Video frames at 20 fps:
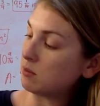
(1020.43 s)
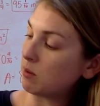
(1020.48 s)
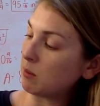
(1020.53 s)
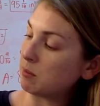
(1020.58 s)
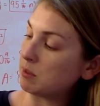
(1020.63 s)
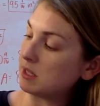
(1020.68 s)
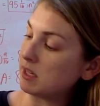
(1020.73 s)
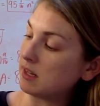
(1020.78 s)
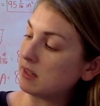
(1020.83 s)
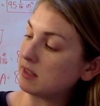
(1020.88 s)

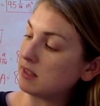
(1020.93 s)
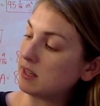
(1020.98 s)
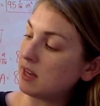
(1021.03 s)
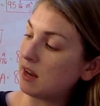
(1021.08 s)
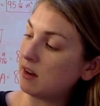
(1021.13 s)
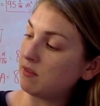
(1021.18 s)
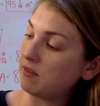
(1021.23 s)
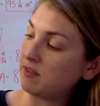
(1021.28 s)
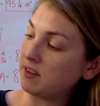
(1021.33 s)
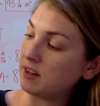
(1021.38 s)
represents
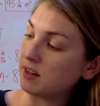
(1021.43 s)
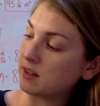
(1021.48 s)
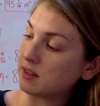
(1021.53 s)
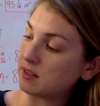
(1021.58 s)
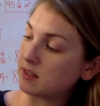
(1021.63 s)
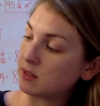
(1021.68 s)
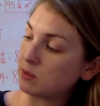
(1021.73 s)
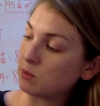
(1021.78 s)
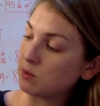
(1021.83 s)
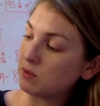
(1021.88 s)
10 feet because
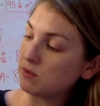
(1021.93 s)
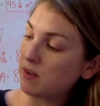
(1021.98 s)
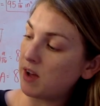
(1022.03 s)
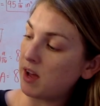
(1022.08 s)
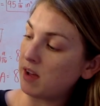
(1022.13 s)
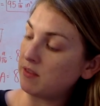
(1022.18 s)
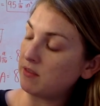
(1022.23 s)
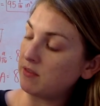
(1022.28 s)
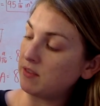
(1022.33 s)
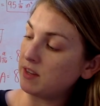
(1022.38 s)
this was
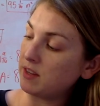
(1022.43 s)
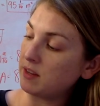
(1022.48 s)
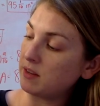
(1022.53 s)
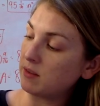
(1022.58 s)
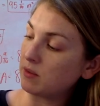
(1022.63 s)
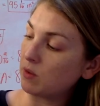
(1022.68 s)
5 feet.